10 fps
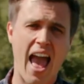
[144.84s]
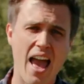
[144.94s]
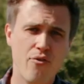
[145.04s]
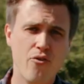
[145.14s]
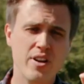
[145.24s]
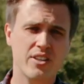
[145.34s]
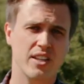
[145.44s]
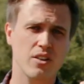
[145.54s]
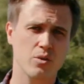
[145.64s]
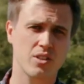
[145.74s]
Every
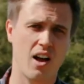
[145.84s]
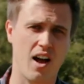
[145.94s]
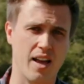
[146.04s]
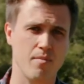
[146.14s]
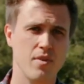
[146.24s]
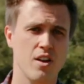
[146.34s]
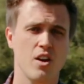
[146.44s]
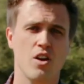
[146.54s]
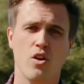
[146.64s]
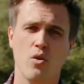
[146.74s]
single time
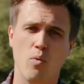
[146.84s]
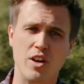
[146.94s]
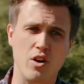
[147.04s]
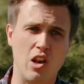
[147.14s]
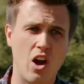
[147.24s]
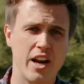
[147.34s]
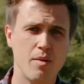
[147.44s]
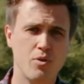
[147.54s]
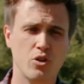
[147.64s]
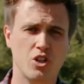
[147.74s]
when you line
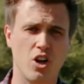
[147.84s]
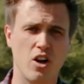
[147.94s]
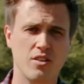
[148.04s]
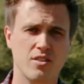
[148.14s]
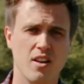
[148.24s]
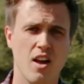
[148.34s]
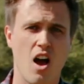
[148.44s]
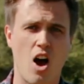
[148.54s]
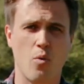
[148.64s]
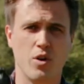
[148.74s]
up your shot,
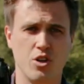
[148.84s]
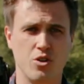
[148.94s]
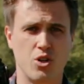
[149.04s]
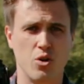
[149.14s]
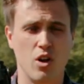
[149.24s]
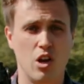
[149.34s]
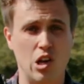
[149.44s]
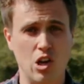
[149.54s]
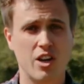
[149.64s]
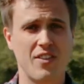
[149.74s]
I want you to
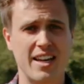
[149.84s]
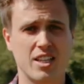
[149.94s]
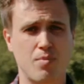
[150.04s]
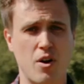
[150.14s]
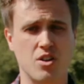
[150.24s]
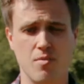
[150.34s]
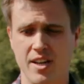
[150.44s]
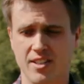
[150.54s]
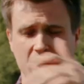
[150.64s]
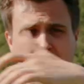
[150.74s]
look at that exposure
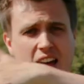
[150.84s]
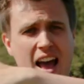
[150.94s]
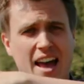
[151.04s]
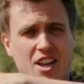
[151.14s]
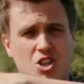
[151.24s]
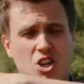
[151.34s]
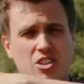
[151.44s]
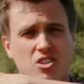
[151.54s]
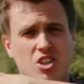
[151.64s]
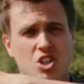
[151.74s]
meter and
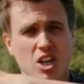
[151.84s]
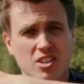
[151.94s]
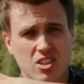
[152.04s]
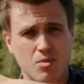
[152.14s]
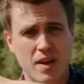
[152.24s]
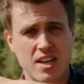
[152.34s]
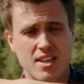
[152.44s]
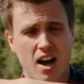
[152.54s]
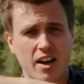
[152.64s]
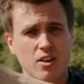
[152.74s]
adjust the shutter speed
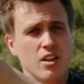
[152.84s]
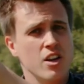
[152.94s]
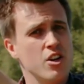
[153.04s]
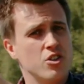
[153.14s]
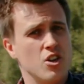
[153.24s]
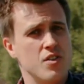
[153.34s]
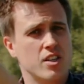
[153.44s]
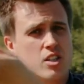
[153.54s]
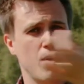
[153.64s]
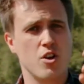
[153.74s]
dial so the
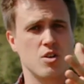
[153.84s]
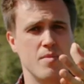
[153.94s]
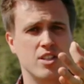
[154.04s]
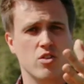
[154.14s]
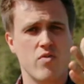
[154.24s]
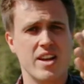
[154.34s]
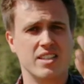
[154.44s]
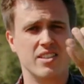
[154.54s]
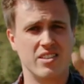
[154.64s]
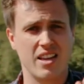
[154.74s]
exposure meter
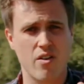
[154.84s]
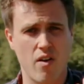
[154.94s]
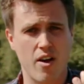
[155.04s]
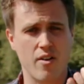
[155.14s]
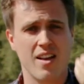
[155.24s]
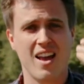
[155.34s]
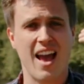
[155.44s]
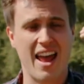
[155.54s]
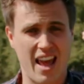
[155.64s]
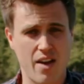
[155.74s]
reads 0.
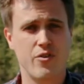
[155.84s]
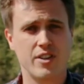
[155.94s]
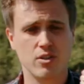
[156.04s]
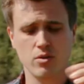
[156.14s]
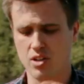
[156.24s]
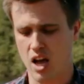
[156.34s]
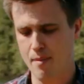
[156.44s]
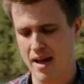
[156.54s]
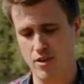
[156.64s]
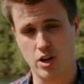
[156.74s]
And every single
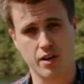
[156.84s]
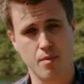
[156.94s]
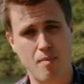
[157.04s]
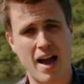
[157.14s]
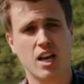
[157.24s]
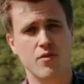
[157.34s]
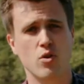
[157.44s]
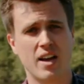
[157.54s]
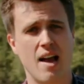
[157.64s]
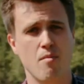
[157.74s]
time, have a look at the back of
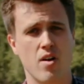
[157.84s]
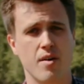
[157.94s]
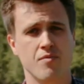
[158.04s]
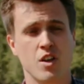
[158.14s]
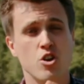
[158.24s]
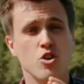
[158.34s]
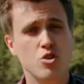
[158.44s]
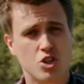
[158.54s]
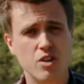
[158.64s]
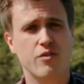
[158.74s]
your camera.
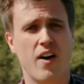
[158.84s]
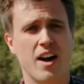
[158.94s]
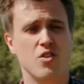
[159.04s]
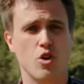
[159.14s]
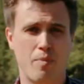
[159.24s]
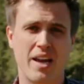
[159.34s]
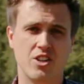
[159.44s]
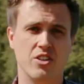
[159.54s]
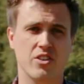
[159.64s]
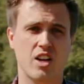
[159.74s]
You should find that your
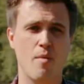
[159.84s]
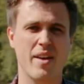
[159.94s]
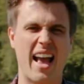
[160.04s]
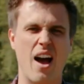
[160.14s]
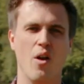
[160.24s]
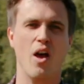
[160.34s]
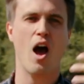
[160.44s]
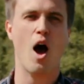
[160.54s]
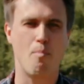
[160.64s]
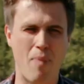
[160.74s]
pictures are coming out
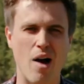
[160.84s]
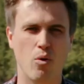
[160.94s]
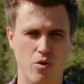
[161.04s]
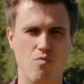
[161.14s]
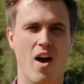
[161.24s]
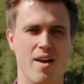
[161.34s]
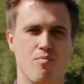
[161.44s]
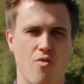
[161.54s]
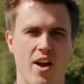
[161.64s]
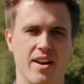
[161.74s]
about the right
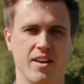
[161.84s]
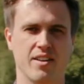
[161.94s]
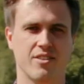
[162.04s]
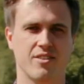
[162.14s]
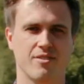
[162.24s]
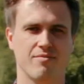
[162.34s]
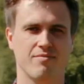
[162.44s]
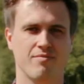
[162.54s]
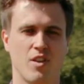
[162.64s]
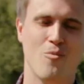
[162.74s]
brightness.
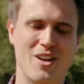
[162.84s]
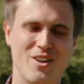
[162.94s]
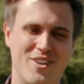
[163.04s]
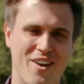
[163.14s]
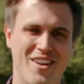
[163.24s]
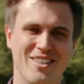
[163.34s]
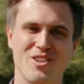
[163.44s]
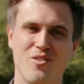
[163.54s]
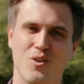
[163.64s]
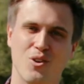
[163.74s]
When you've done this
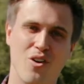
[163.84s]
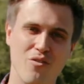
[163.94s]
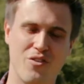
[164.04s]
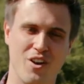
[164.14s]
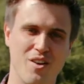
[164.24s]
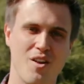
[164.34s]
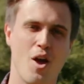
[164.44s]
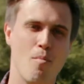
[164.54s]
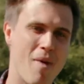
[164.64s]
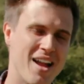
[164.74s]
and you feel confident
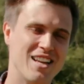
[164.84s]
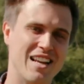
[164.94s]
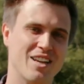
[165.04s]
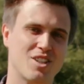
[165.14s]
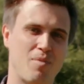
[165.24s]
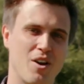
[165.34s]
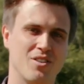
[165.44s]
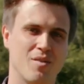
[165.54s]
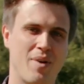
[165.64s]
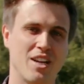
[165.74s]
manually
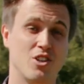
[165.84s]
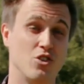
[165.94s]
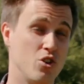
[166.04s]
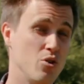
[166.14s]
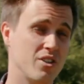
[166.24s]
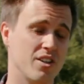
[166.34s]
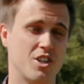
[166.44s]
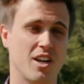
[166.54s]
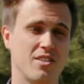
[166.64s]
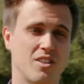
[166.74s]
exposing pictures using
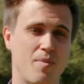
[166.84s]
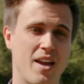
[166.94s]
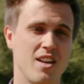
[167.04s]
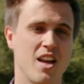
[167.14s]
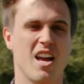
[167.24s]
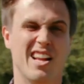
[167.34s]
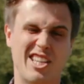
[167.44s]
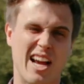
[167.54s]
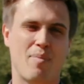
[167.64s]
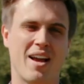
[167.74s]
shutter speed,
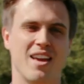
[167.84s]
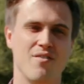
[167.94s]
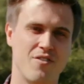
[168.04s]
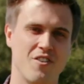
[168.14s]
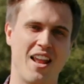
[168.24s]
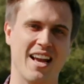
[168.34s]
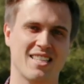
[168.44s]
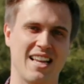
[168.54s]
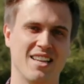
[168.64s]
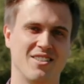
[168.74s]
check back in for the
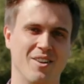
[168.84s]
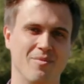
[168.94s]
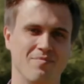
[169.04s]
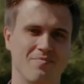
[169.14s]
next lesson.